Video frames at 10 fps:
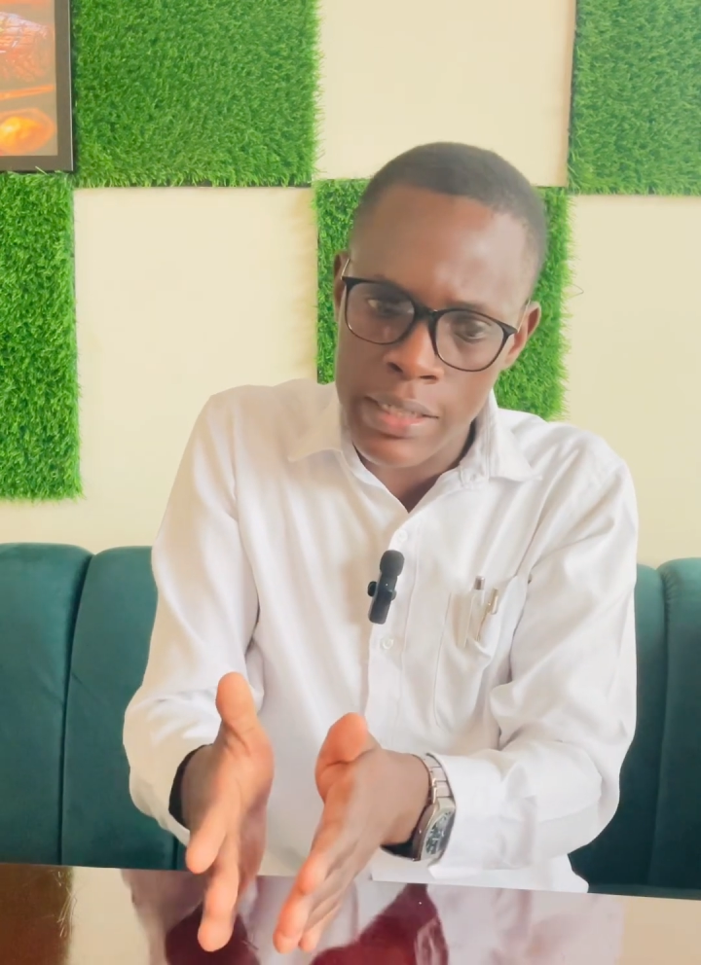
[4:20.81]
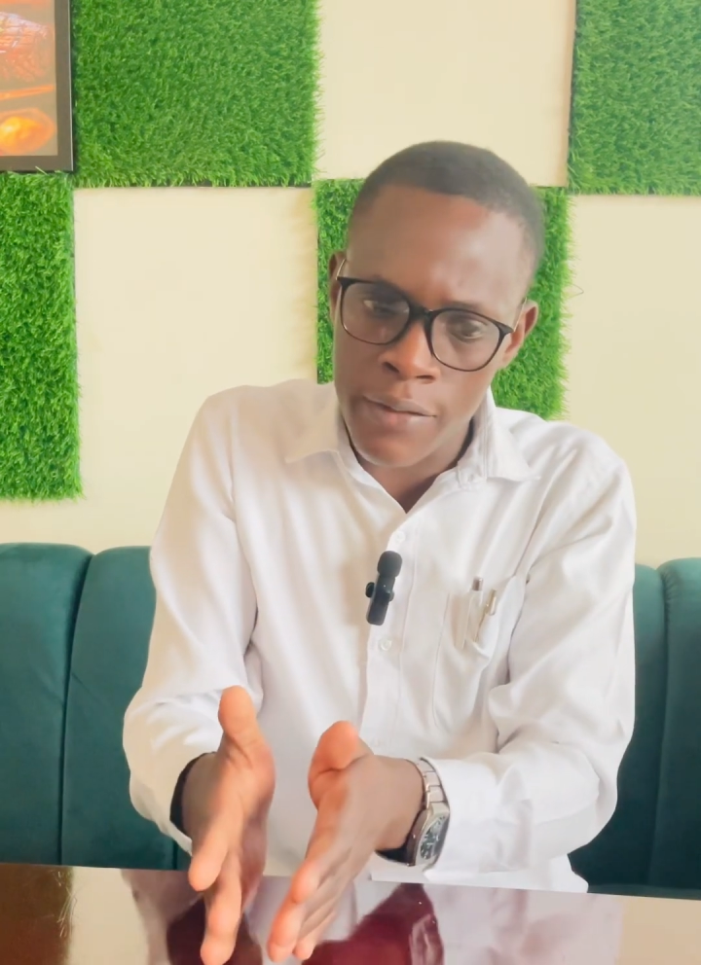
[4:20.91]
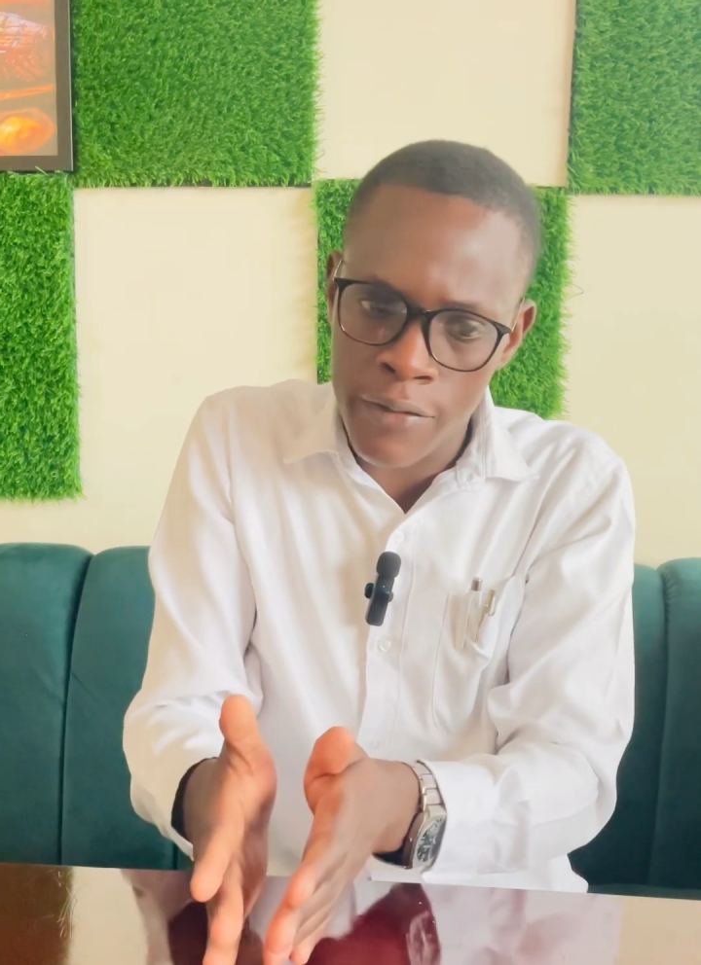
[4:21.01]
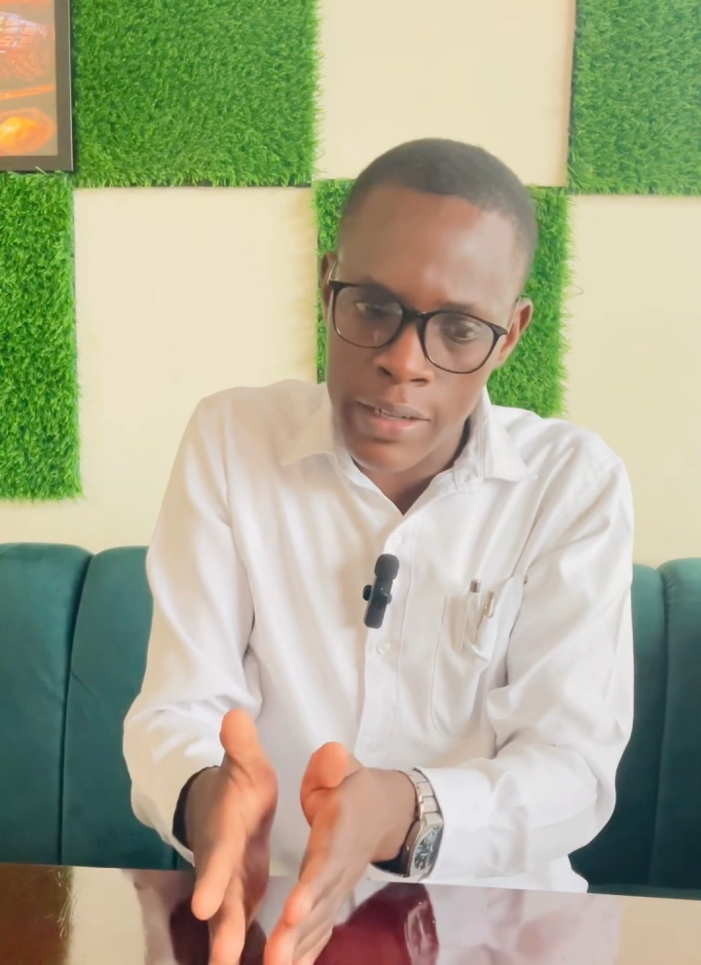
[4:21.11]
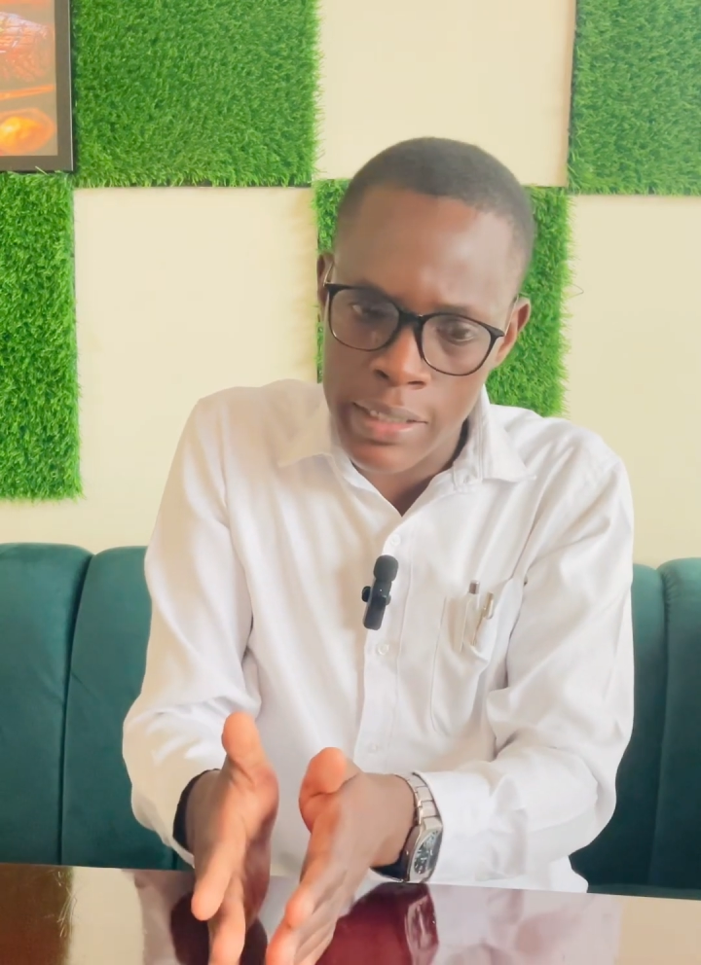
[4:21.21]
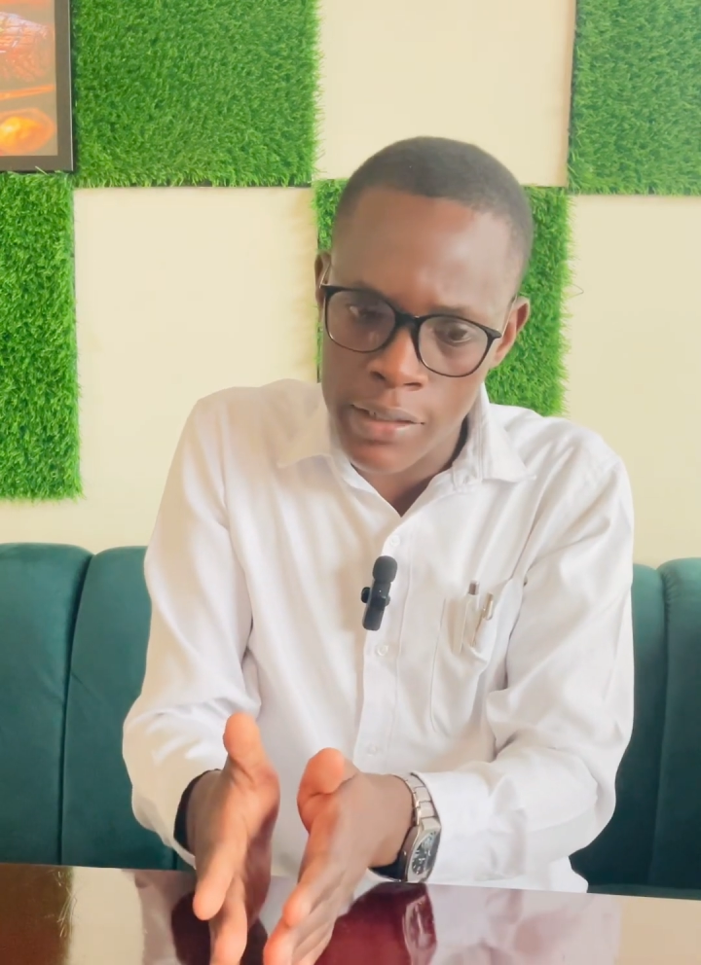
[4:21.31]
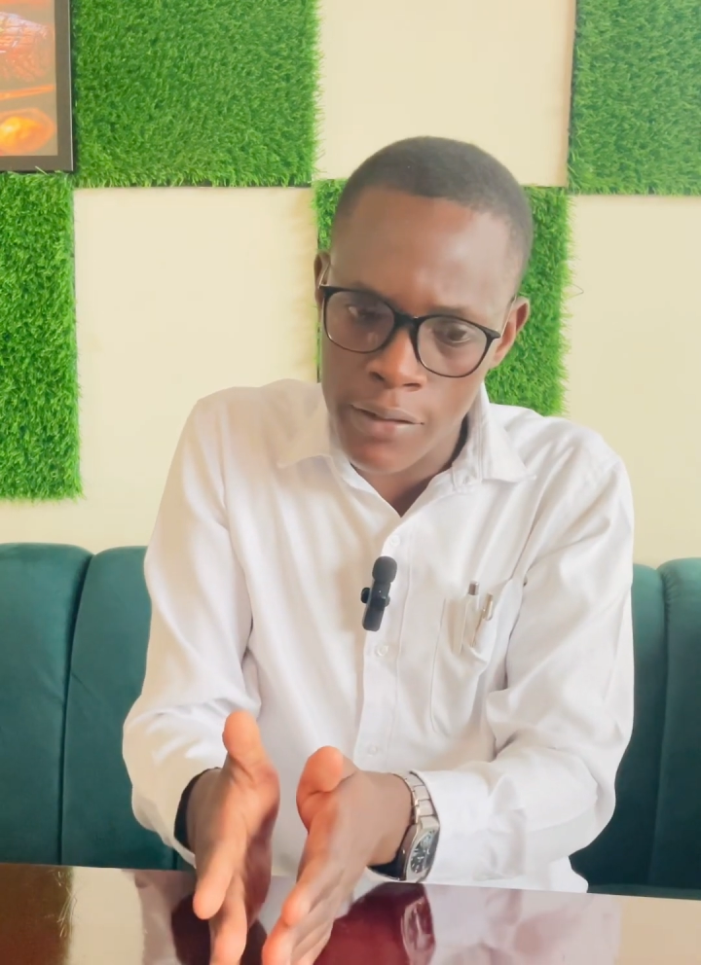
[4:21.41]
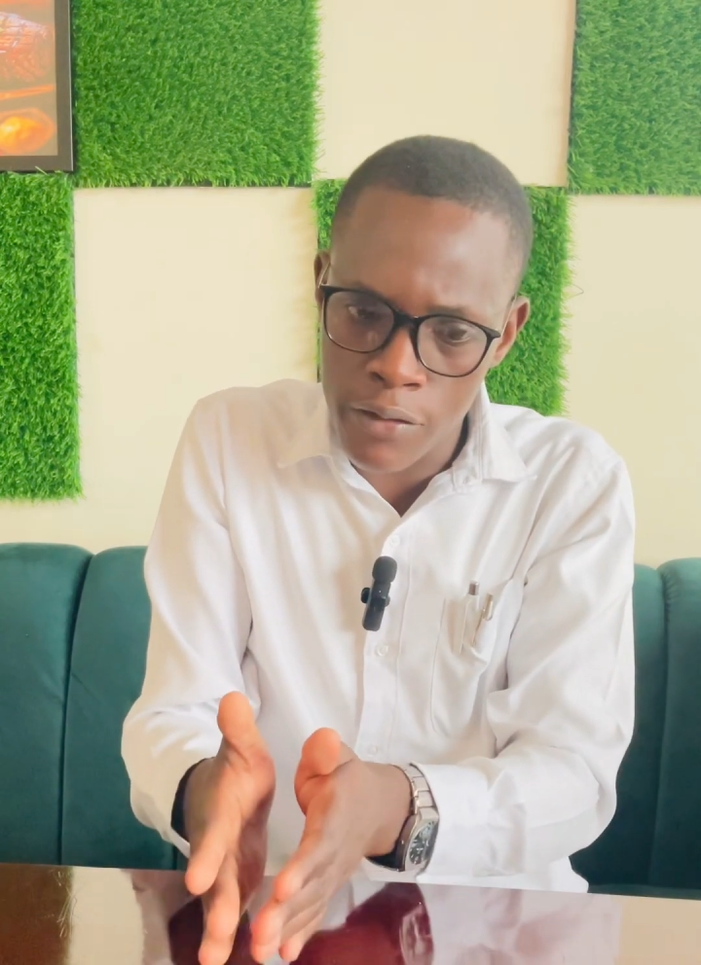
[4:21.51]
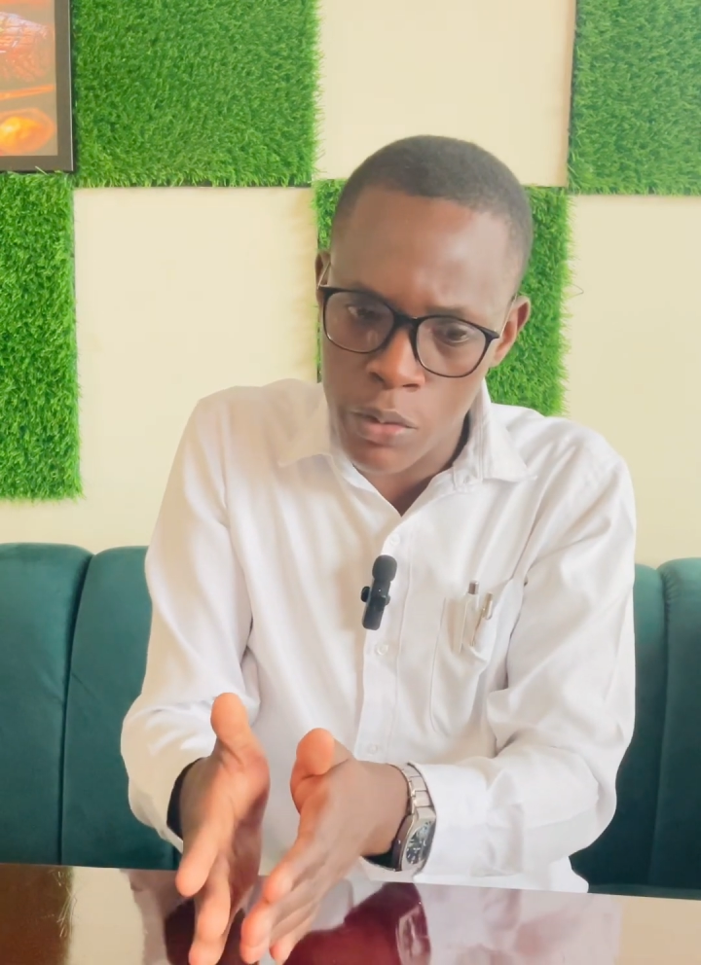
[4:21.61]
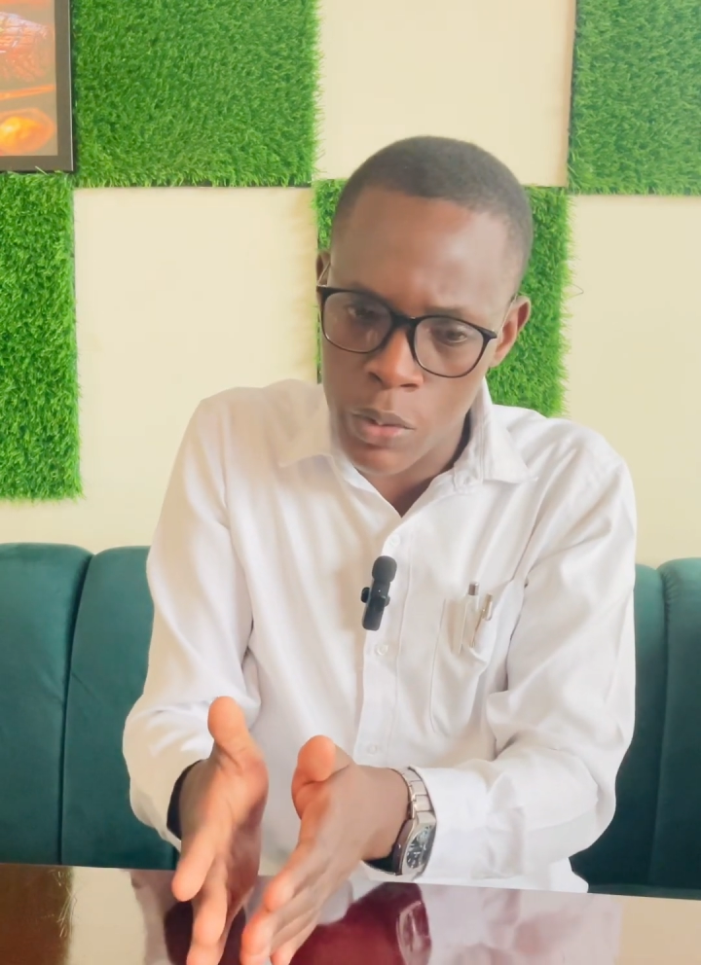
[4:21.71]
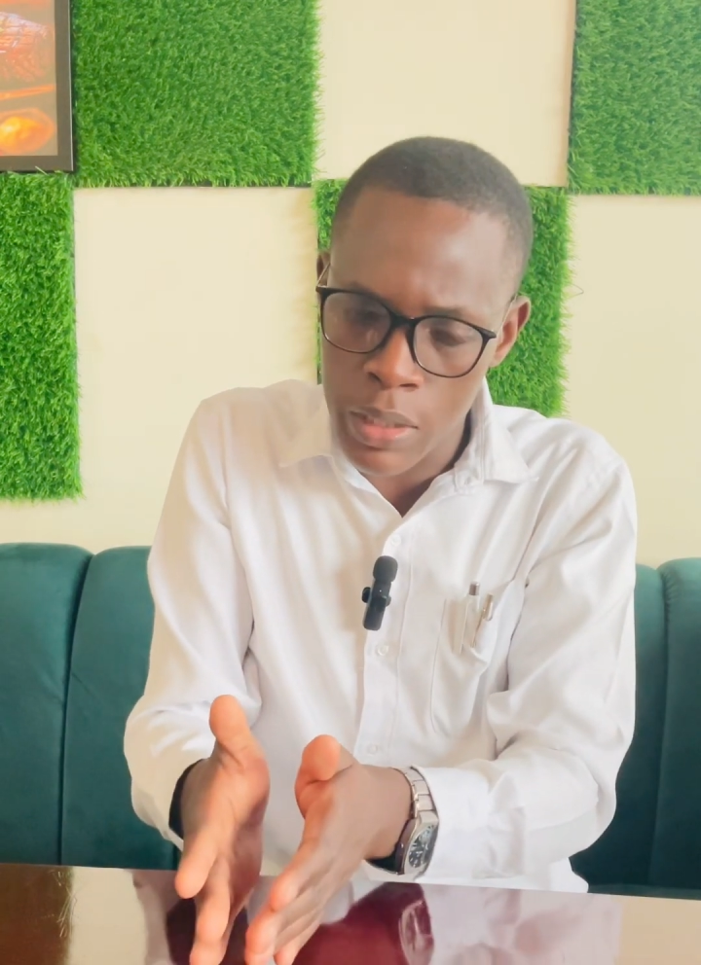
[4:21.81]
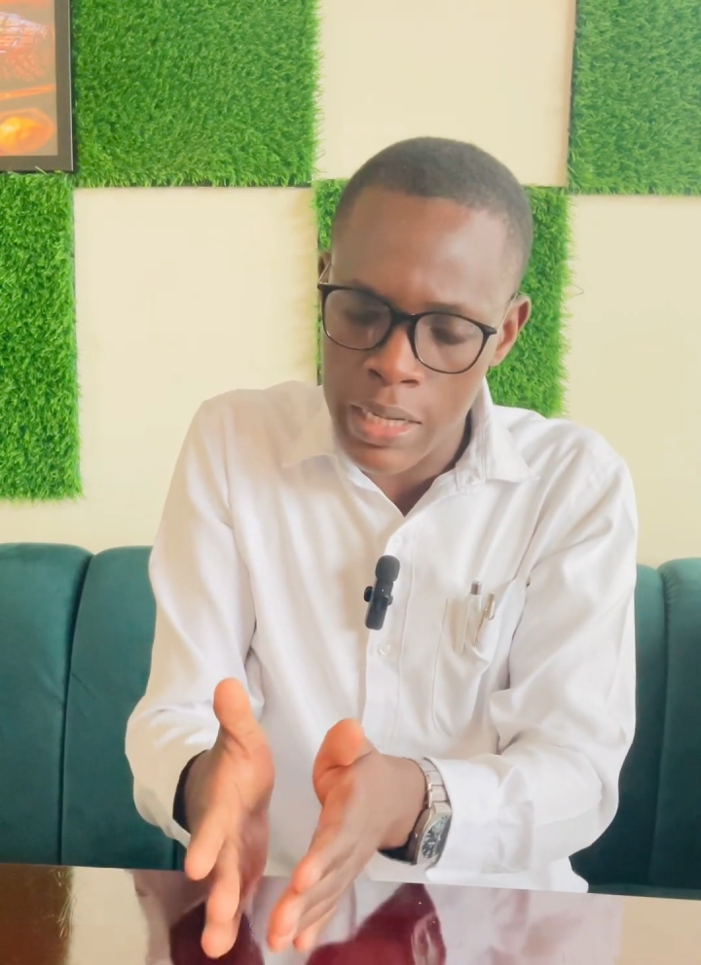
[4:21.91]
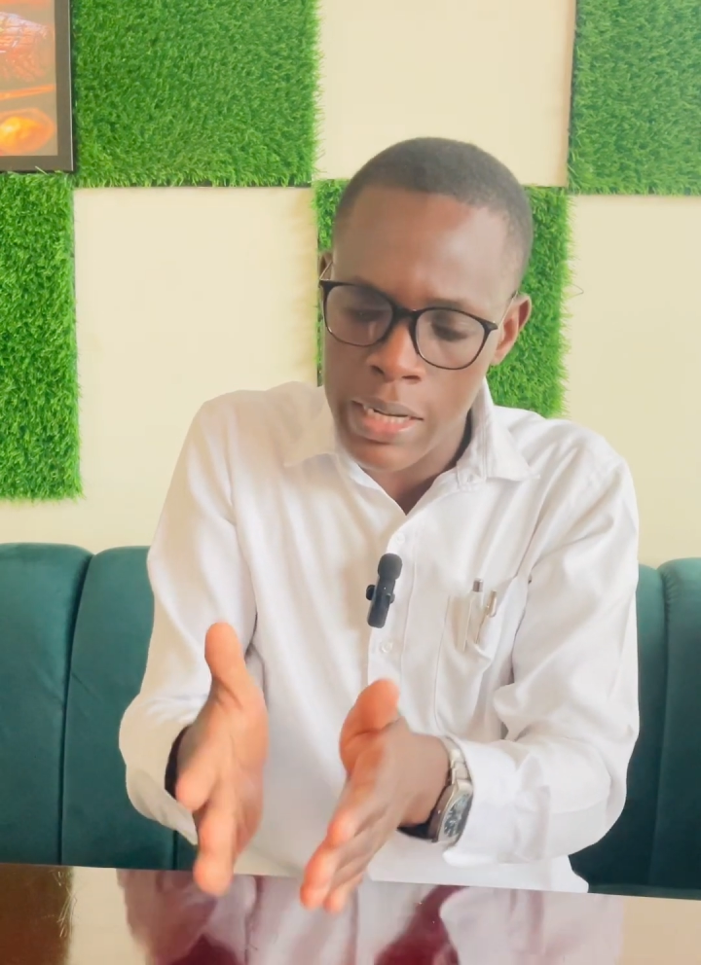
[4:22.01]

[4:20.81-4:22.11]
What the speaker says: is effective rule,